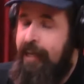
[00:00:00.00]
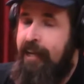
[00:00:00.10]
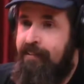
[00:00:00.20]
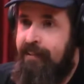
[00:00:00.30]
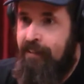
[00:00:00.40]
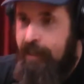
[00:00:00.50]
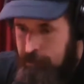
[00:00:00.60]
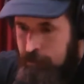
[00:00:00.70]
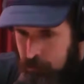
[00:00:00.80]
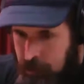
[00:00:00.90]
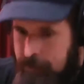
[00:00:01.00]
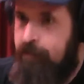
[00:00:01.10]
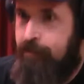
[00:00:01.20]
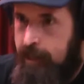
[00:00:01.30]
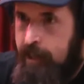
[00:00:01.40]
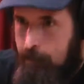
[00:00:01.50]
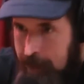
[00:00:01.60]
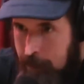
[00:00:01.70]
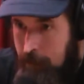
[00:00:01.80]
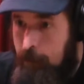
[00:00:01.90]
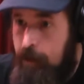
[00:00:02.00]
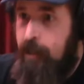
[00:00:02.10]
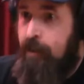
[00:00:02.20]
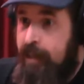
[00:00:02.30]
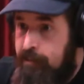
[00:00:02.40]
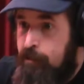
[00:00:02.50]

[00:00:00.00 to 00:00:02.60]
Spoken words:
and said, let's just trust the fucking people. Let's